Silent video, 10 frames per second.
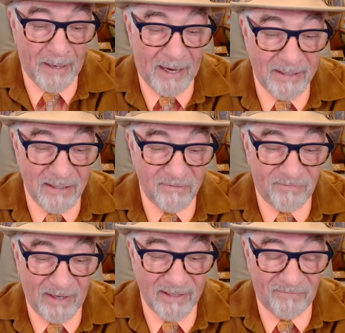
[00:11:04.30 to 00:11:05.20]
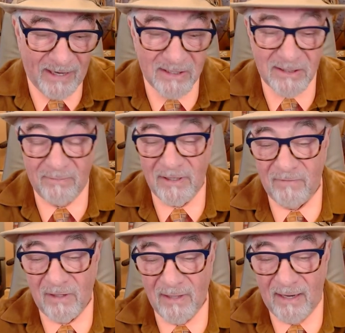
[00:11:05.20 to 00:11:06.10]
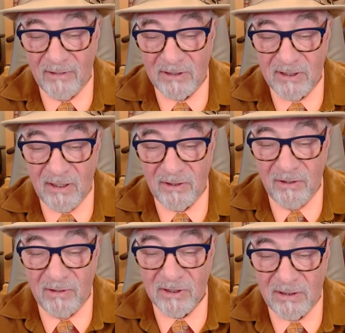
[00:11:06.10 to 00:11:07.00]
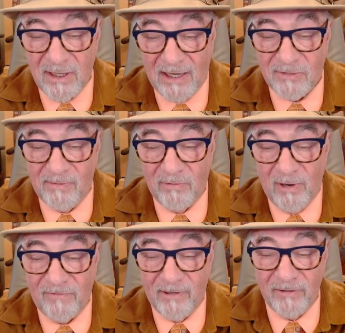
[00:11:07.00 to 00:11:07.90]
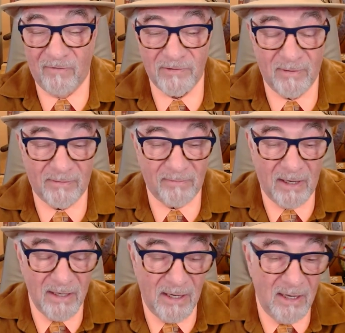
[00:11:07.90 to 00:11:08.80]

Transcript: I need to find a facsimile of the letter and send it to you as an attachment on my way from my office, blah, blah, blah.